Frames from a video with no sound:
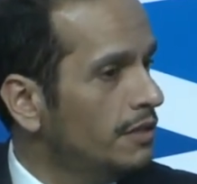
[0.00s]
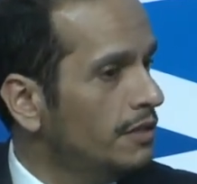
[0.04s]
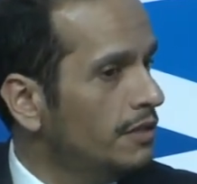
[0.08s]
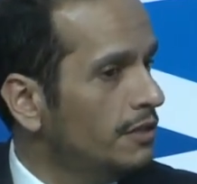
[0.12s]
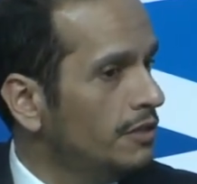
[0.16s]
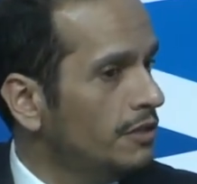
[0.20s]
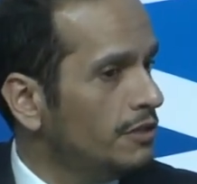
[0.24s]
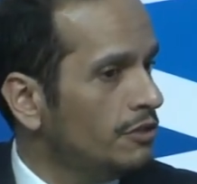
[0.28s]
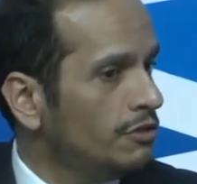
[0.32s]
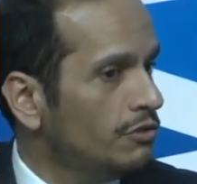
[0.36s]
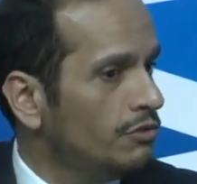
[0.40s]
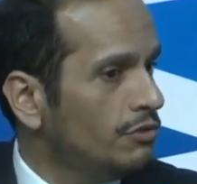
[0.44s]

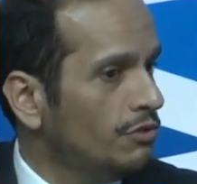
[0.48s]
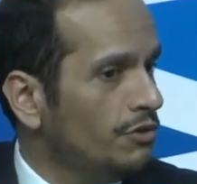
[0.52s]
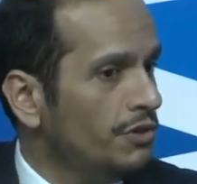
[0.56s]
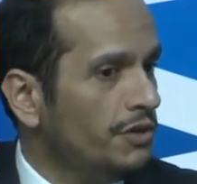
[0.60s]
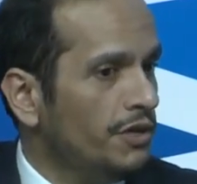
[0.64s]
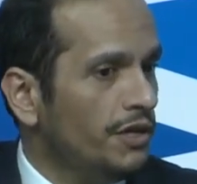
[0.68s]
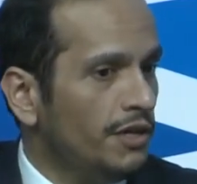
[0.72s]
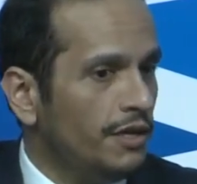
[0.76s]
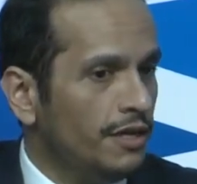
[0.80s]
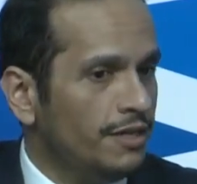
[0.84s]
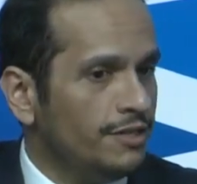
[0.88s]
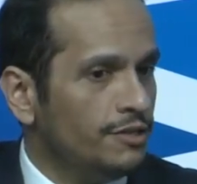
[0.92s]
in
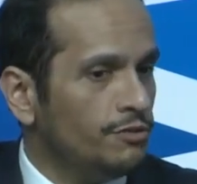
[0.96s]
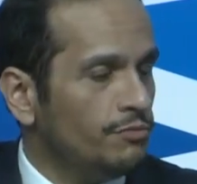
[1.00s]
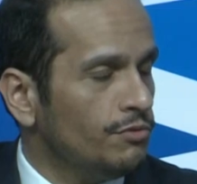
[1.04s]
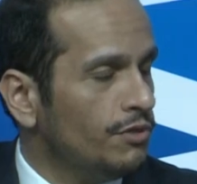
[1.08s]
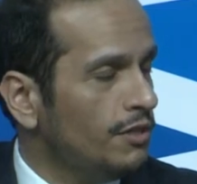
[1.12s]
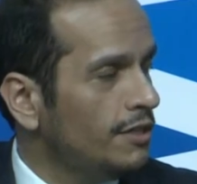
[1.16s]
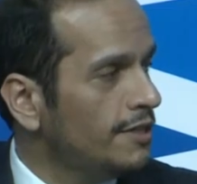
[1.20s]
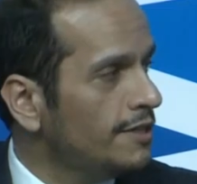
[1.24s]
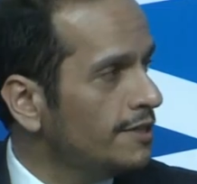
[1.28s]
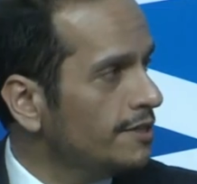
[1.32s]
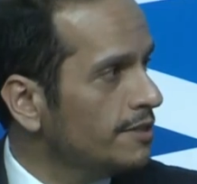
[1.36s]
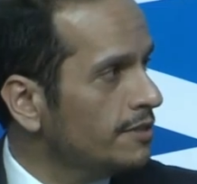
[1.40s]
Doha as well
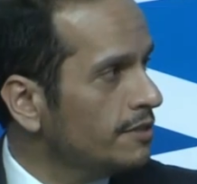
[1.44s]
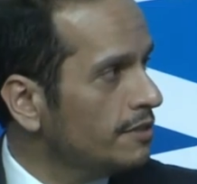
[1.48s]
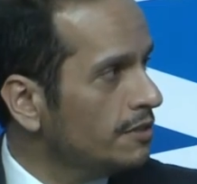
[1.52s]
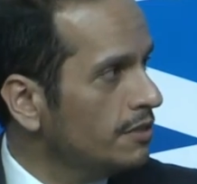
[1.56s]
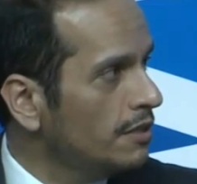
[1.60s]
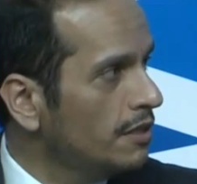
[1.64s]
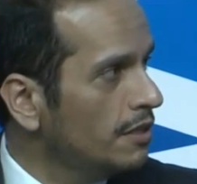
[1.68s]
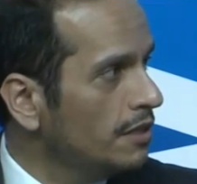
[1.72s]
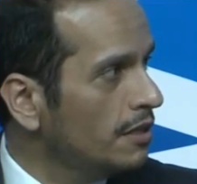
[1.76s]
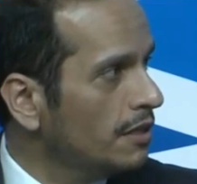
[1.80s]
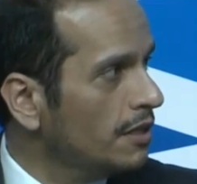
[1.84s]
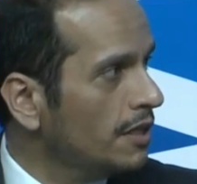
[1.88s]
as
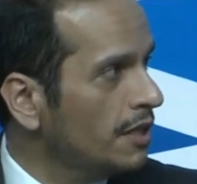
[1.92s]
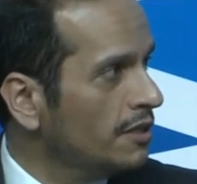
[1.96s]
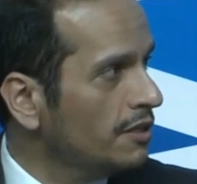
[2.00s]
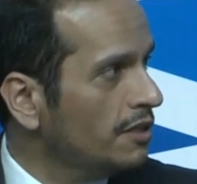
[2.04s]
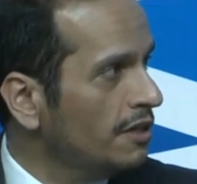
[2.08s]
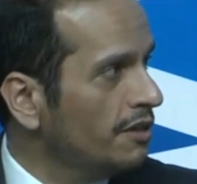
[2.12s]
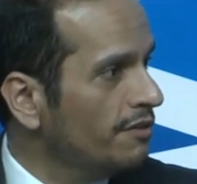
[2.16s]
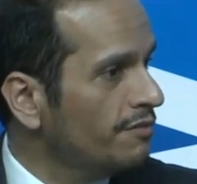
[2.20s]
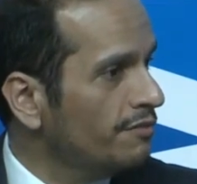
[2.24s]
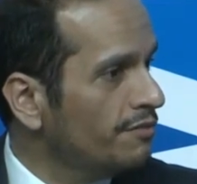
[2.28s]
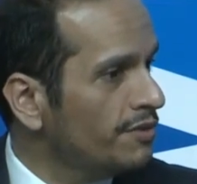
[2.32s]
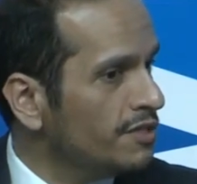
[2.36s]
Qatari
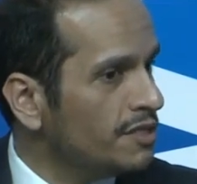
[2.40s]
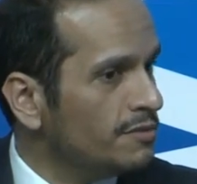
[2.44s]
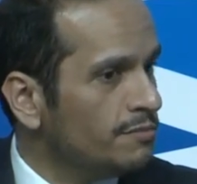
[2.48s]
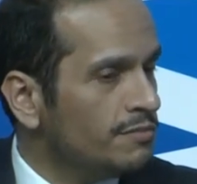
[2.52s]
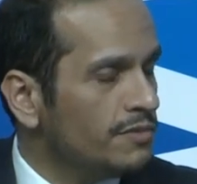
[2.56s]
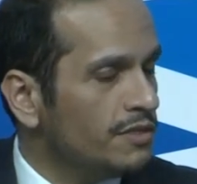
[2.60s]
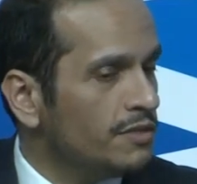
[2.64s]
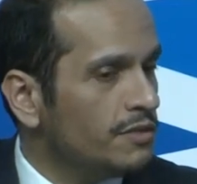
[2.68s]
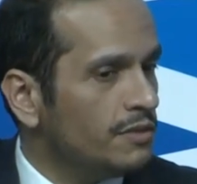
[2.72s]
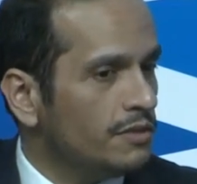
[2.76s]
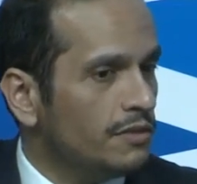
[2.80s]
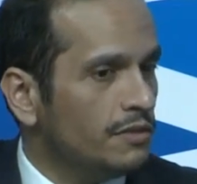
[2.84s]

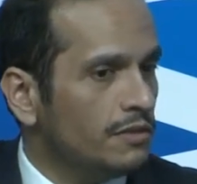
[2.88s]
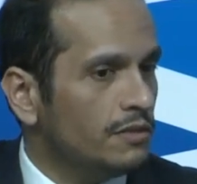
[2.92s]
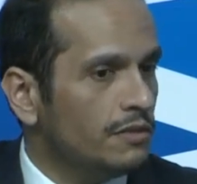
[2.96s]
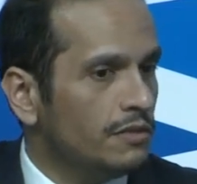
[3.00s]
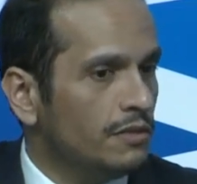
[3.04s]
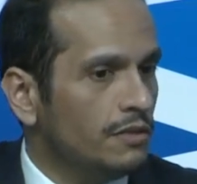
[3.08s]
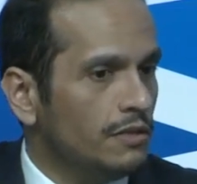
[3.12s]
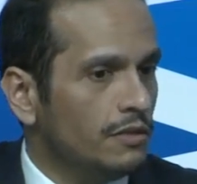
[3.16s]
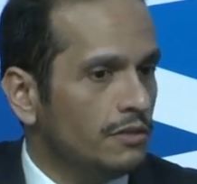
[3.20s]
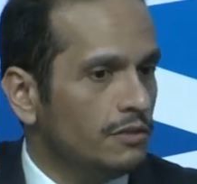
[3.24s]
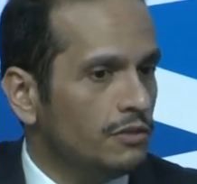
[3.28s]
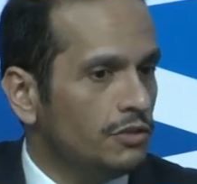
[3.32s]
investments in
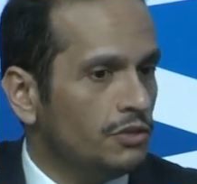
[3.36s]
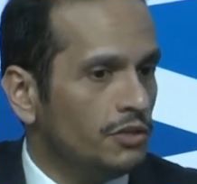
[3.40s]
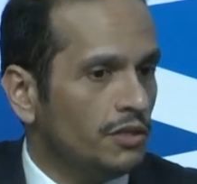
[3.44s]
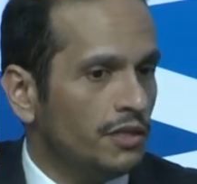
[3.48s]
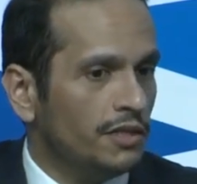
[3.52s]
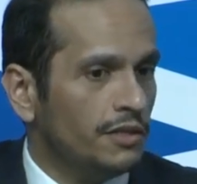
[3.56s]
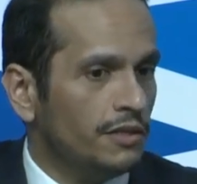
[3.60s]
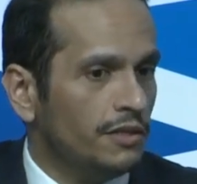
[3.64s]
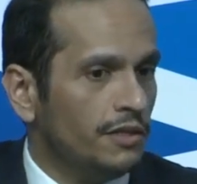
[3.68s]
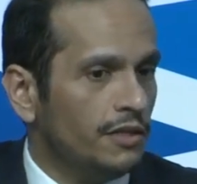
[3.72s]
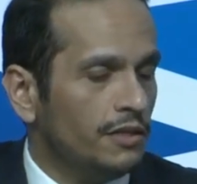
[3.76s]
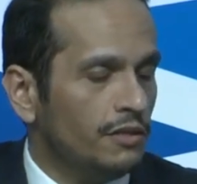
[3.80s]
in
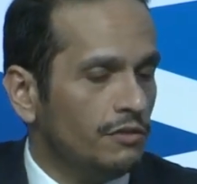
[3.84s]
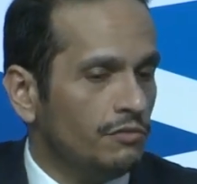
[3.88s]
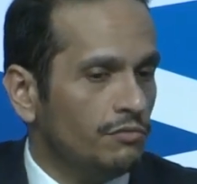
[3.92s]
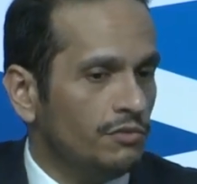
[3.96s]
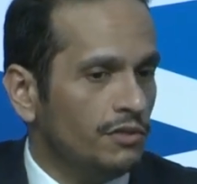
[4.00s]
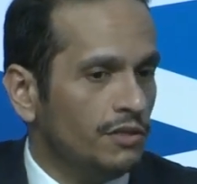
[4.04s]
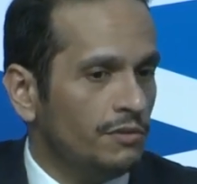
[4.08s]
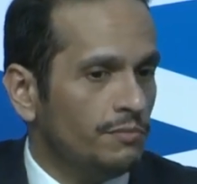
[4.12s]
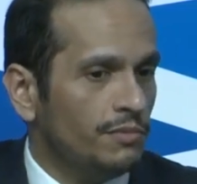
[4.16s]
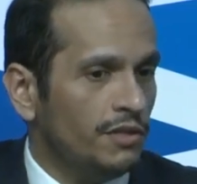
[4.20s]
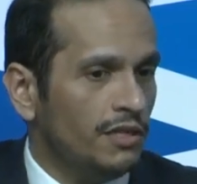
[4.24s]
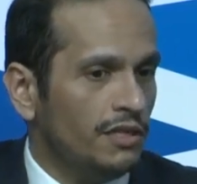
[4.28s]
China, and we
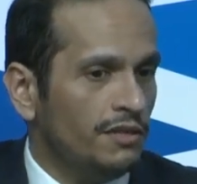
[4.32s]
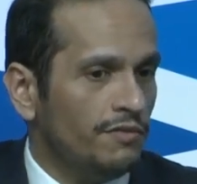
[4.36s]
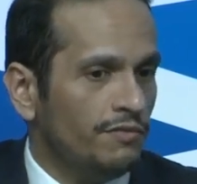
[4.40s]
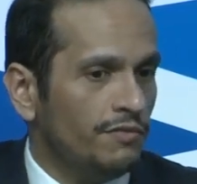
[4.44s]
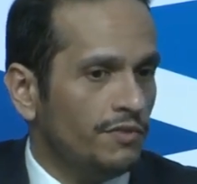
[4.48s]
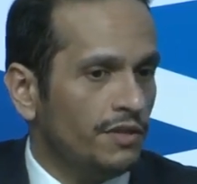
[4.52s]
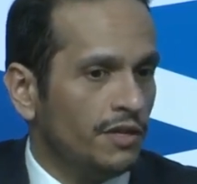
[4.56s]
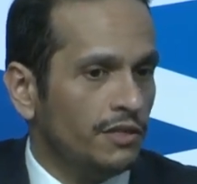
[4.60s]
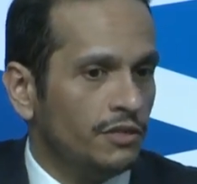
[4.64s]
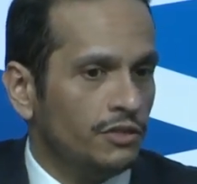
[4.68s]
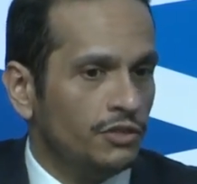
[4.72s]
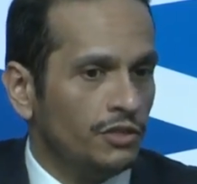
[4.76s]
believe
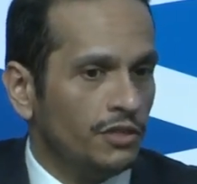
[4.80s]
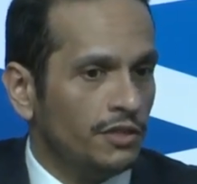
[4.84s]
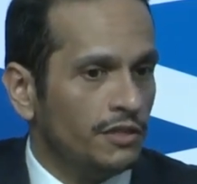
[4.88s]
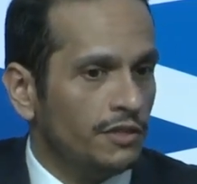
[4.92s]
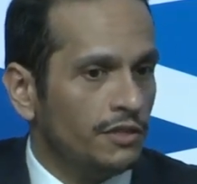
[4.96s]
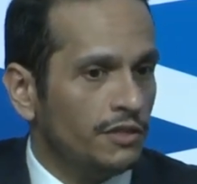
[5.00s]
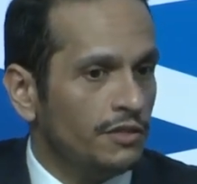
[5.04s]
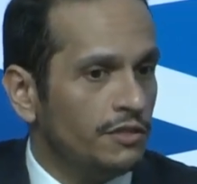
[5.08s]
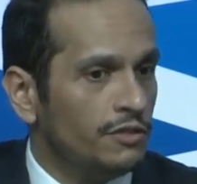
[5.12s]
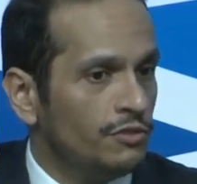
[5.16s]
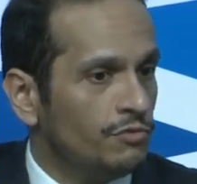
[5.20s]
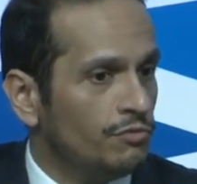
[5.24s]
that China
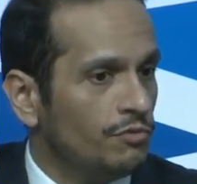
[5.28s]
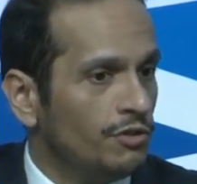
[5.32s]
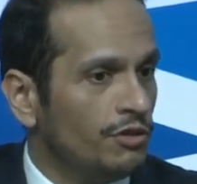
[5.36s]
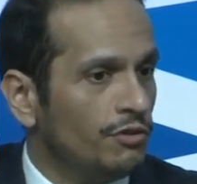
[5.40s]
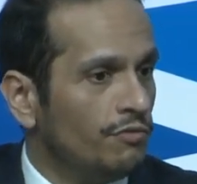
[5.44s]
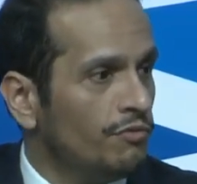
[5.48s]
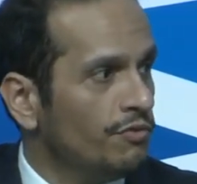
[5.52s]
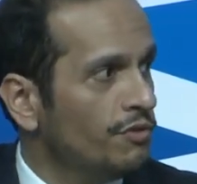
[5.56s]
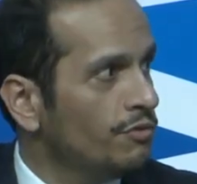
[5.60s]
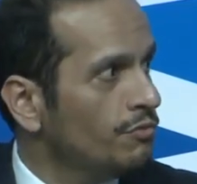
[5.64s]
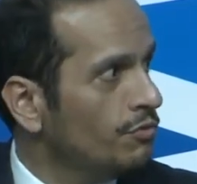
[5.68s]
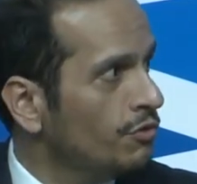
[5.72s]
is one of
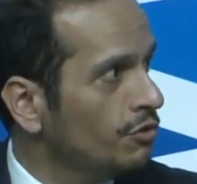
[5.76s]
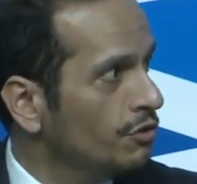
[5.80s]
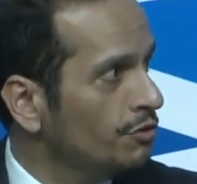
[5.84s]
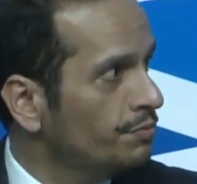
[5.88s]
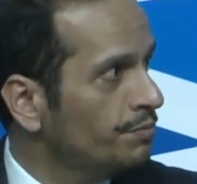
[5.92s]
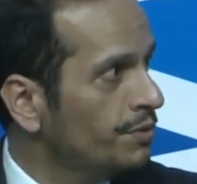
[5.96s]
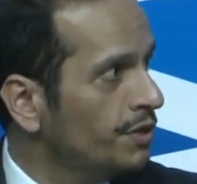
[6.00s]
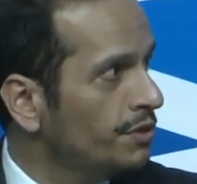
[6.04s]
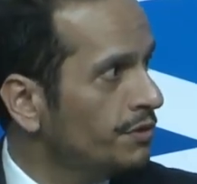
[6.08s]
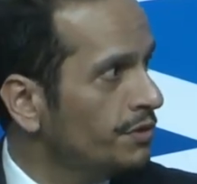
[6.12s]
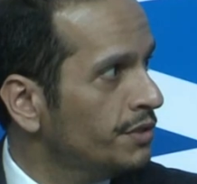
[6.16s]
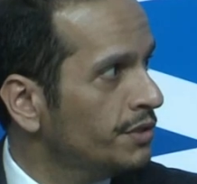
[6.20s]
the world
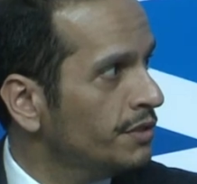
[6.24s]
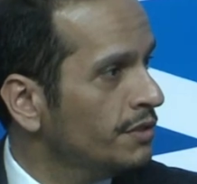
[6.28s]
power